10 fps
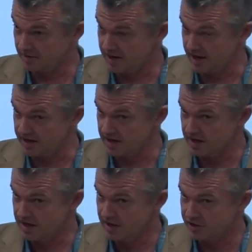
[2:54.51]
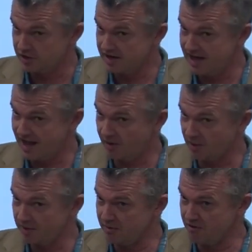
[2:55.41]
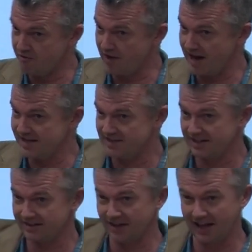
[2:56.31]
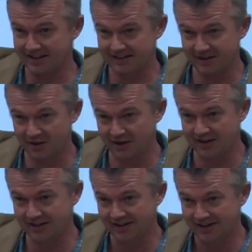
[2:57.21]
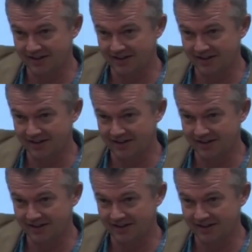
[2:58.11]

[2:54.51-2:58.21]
Okay. So now, are we revising the likelihood